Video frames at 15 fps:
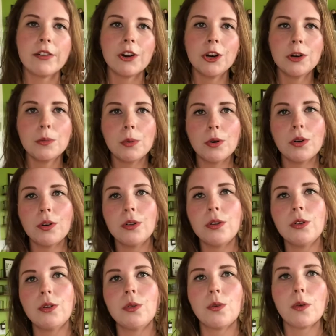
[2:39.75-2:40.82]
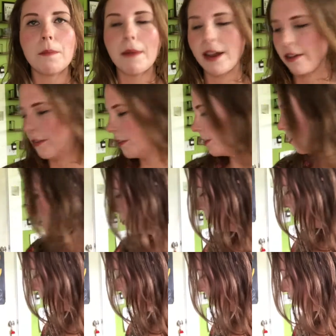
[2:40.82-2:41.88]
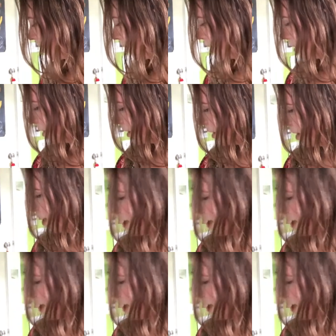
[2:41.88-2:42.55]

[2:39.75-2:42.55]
herbal or metaphysical store.